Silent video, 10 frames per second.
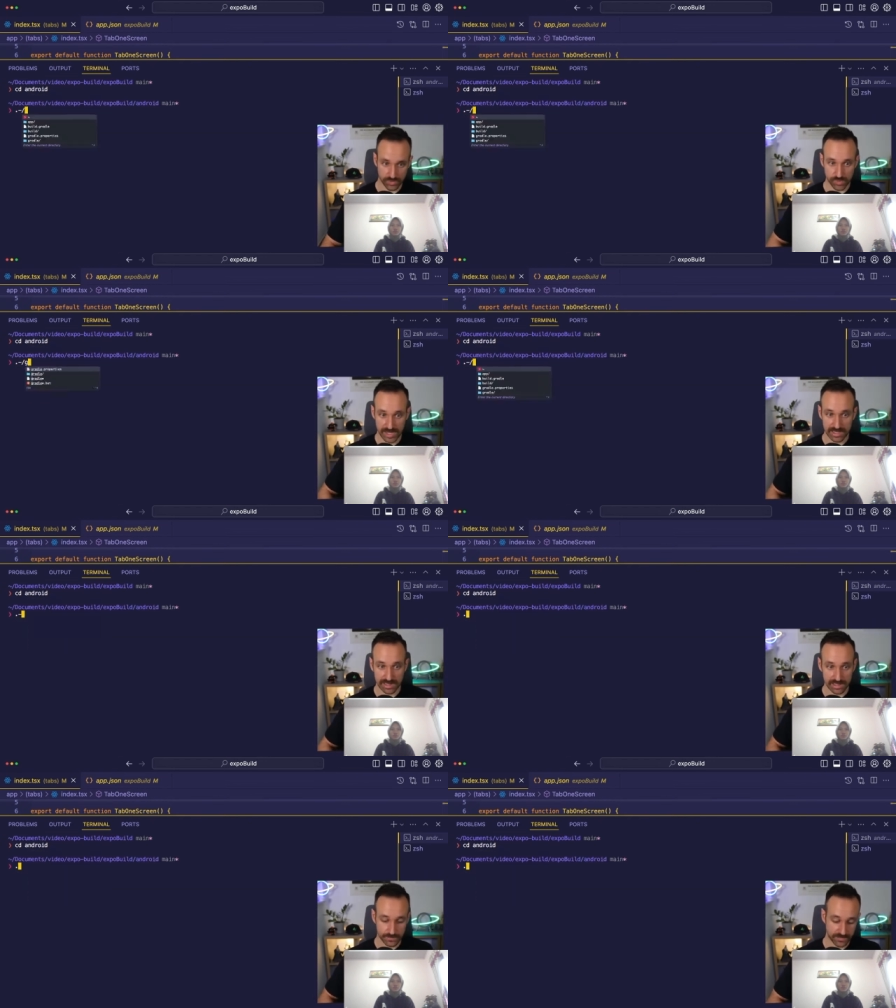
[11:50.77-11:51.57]

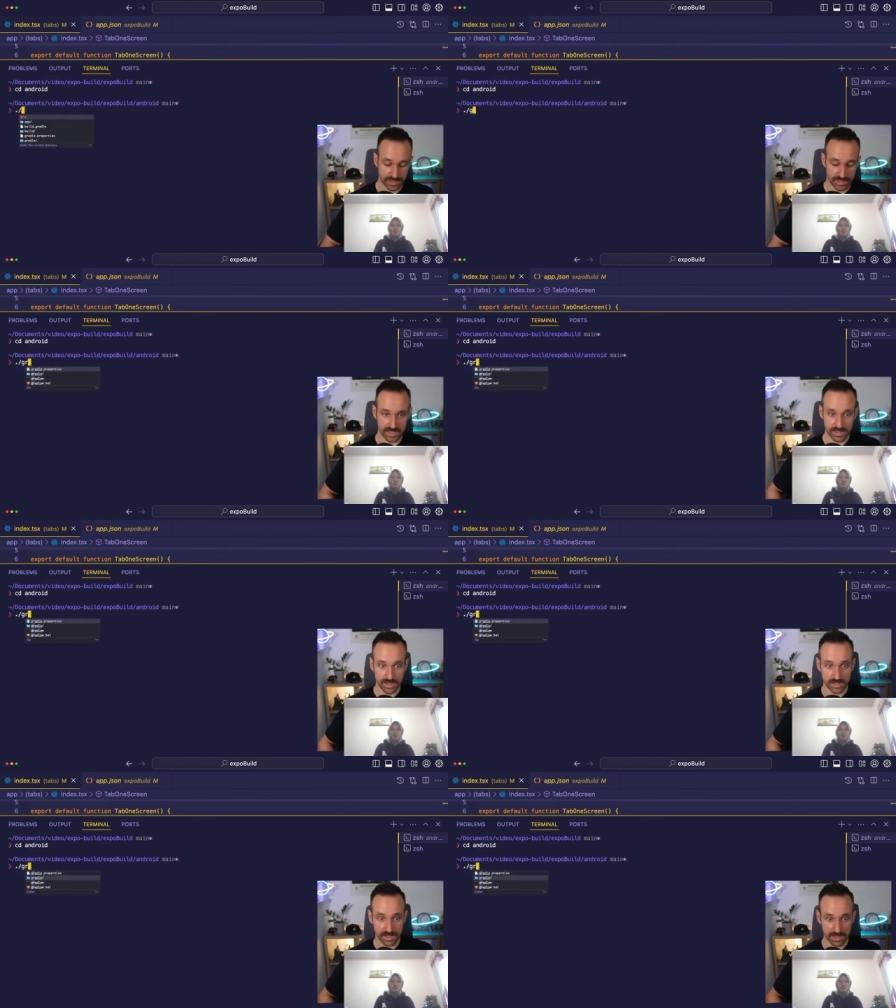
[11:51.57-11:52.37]
Gradle, let's see,
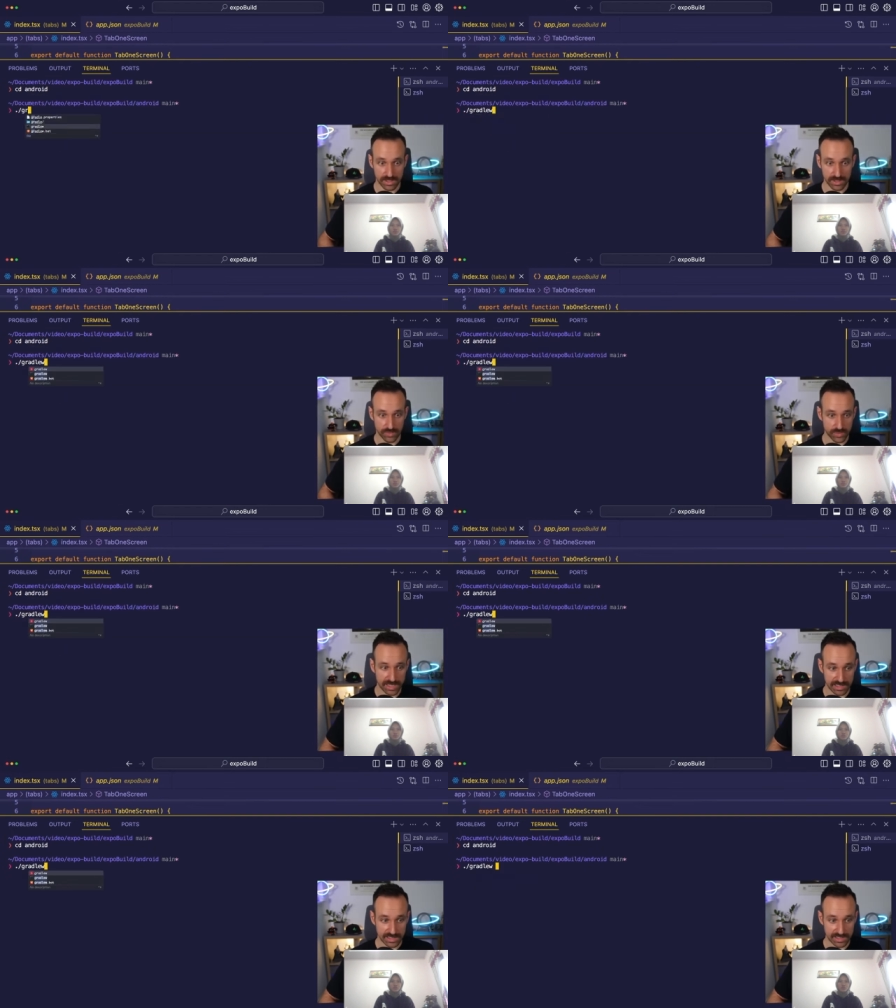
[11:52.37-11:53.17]

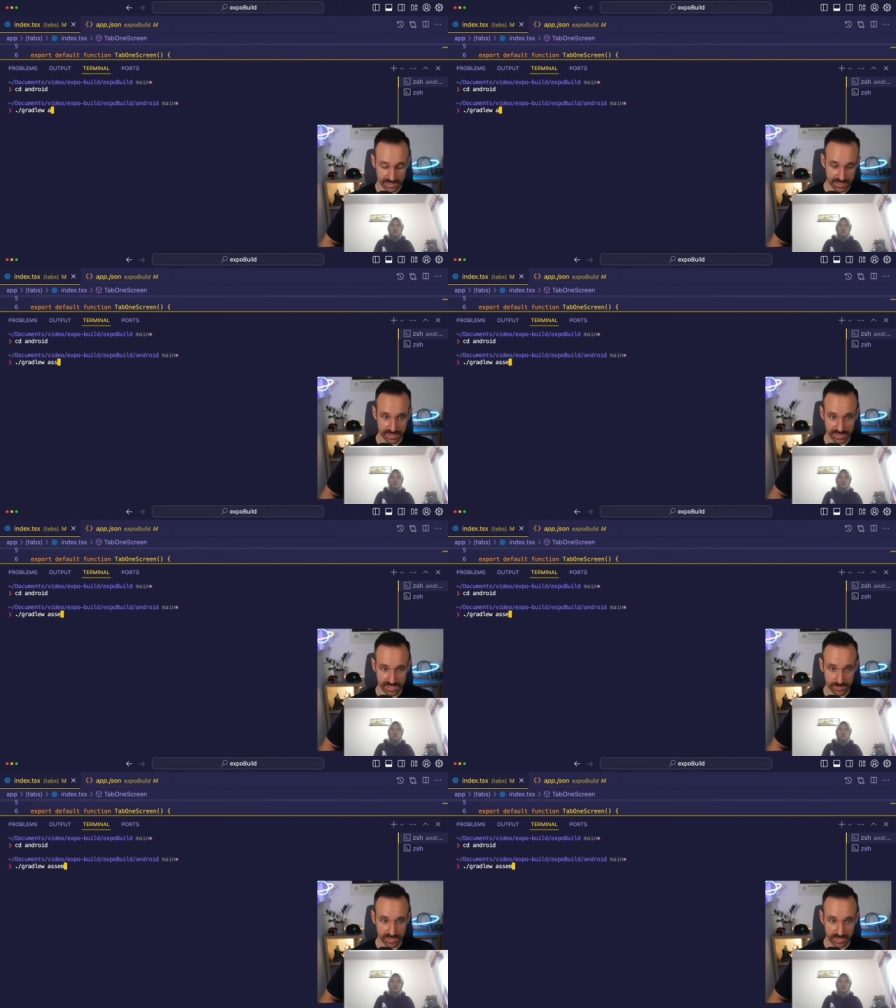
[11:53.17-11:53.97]
Gradle and then
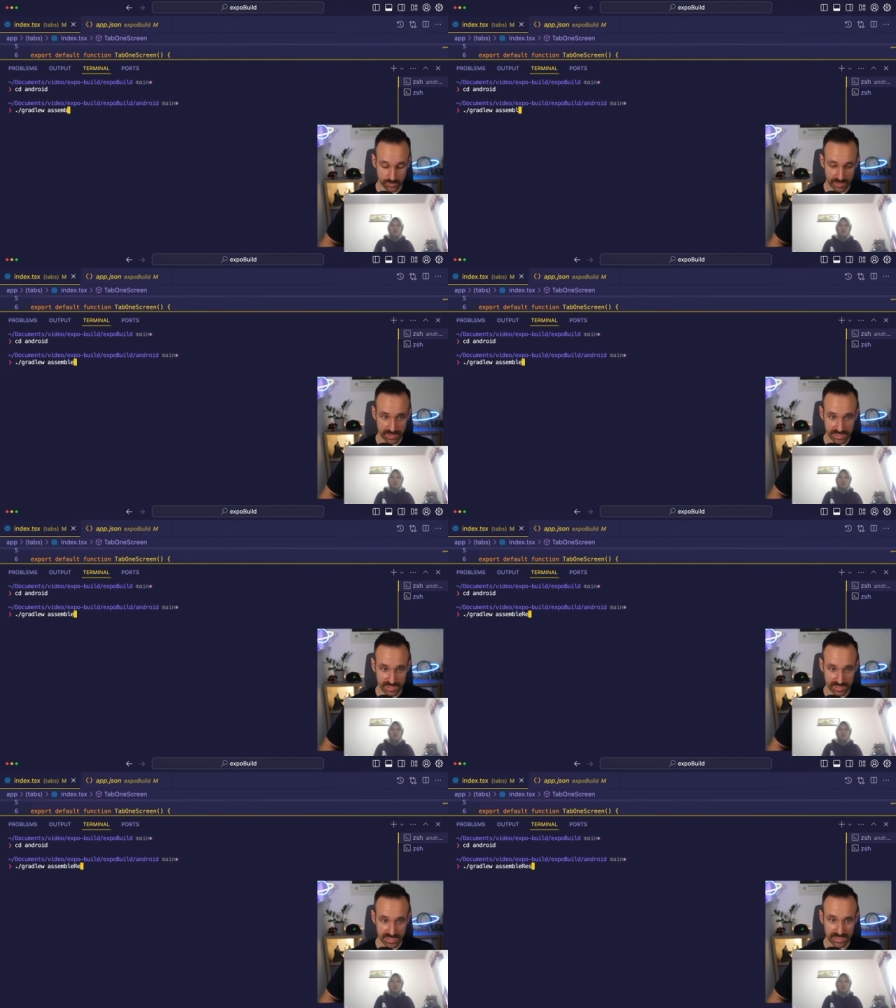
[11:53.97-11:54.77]
assemble
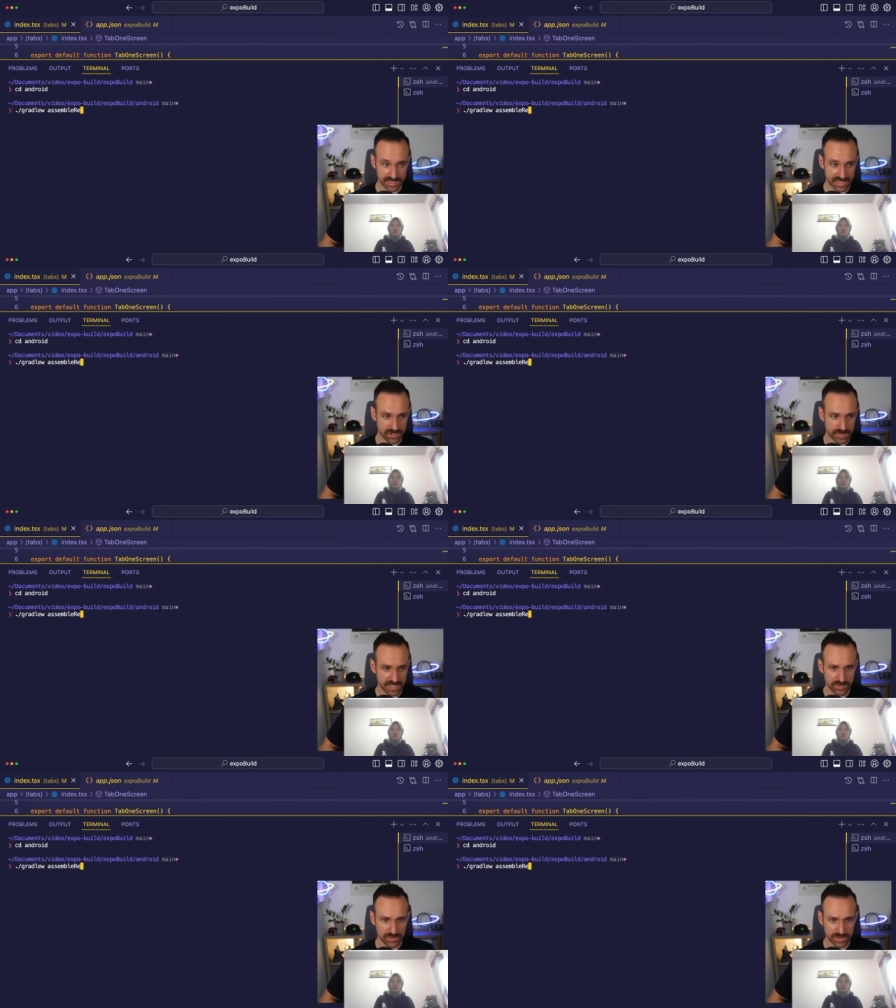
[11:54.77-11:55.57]
release. I think there's like a
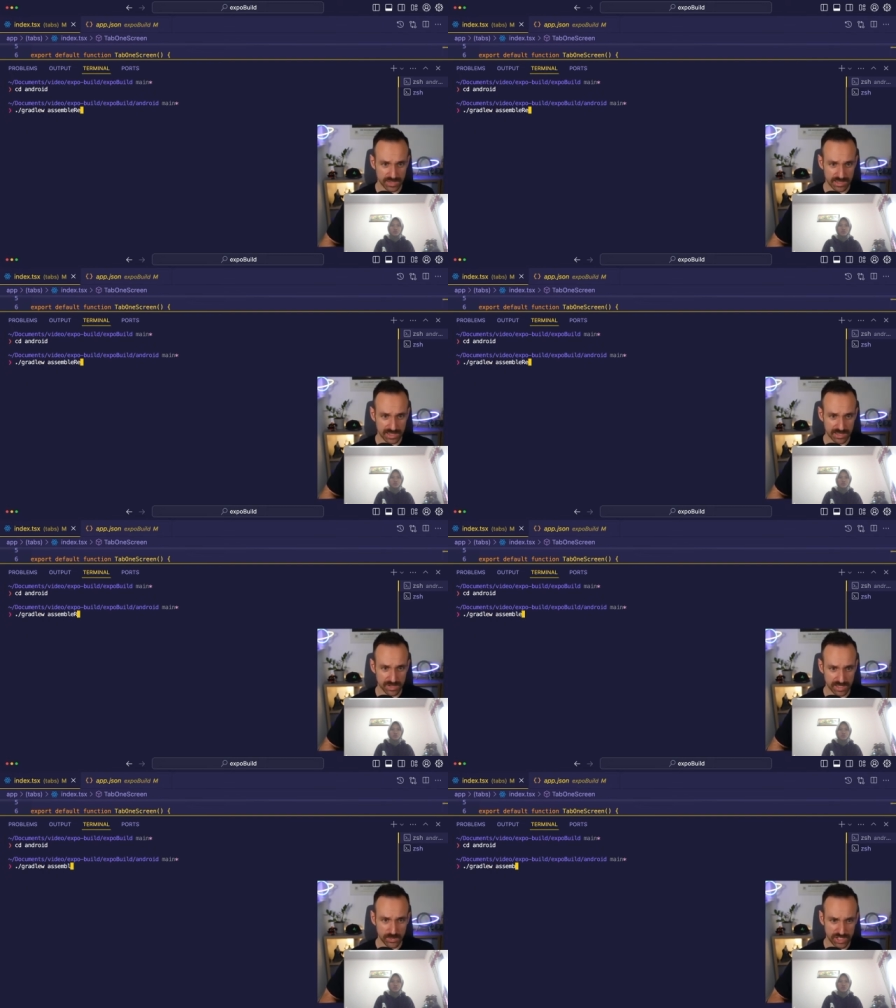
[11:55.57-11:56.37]
command to also get like,
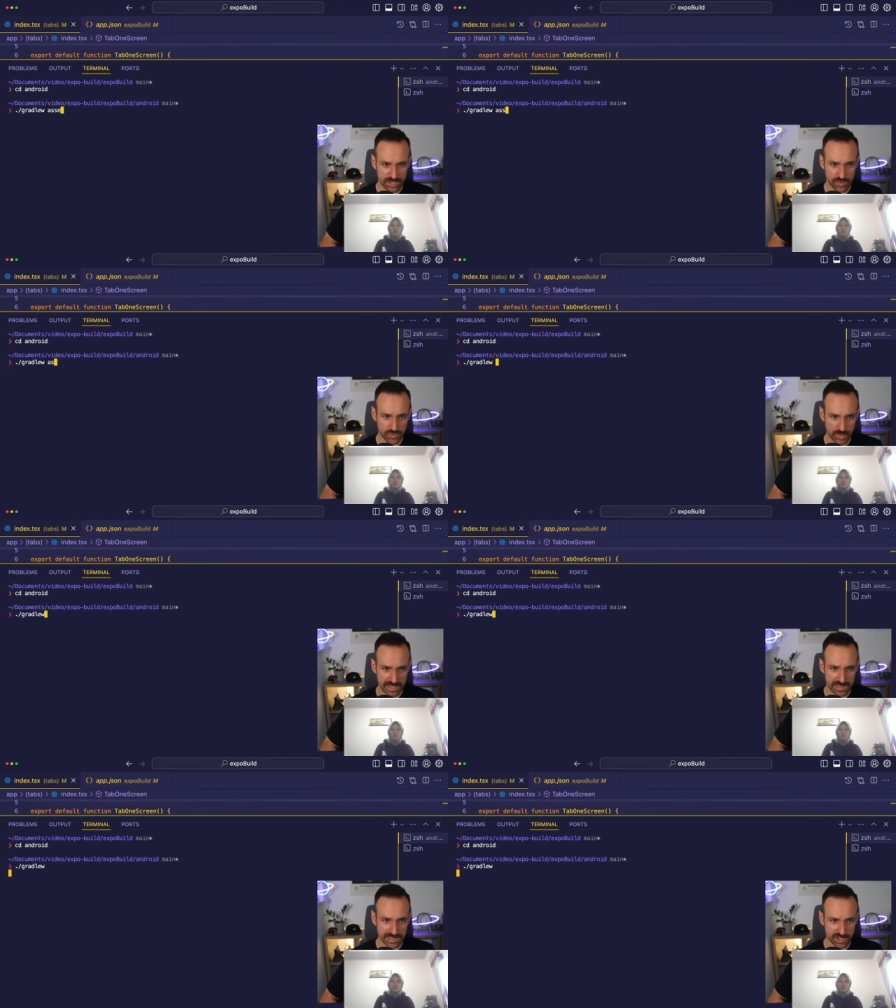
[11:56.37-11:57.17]
if I just do
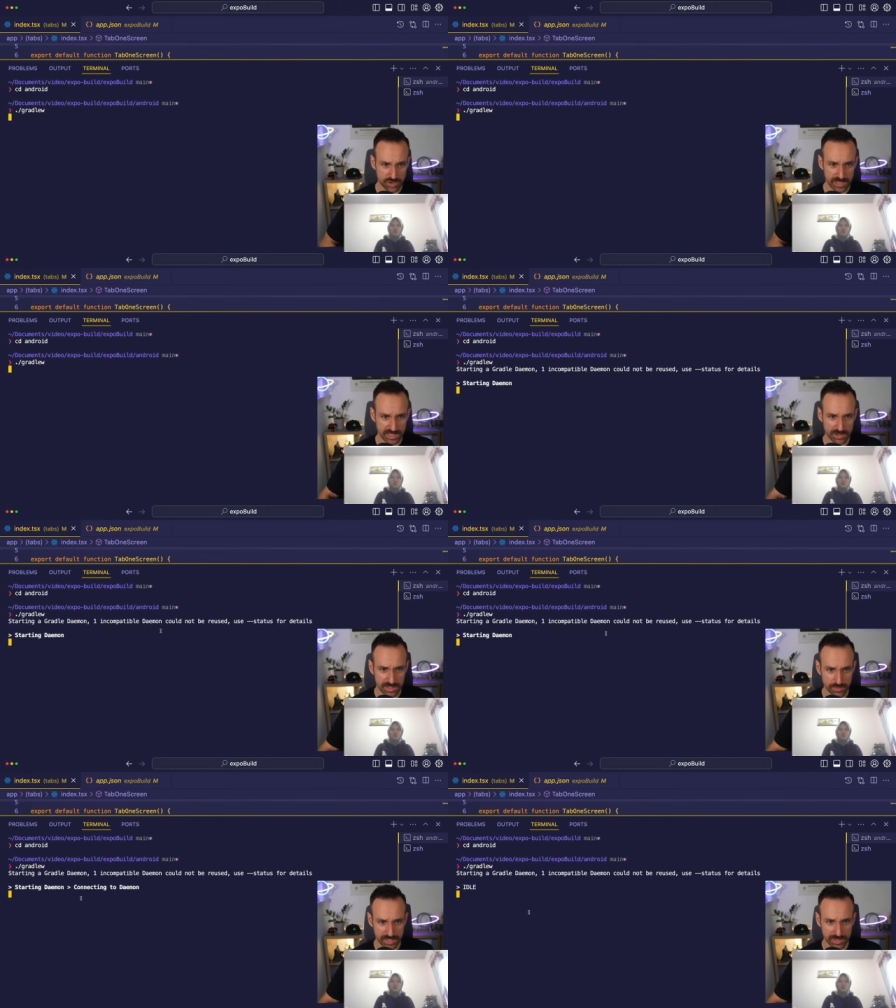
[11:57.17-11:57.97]
Gradle, does it show me like all
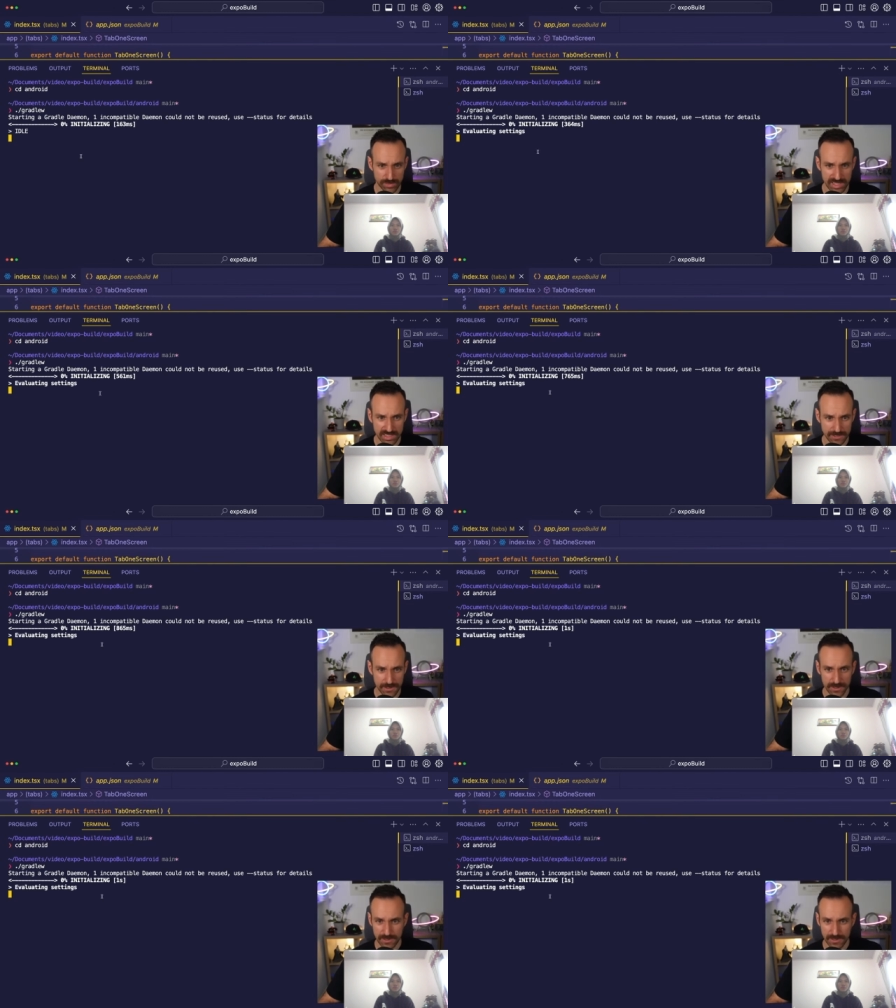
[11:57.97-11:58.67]
the possible commands?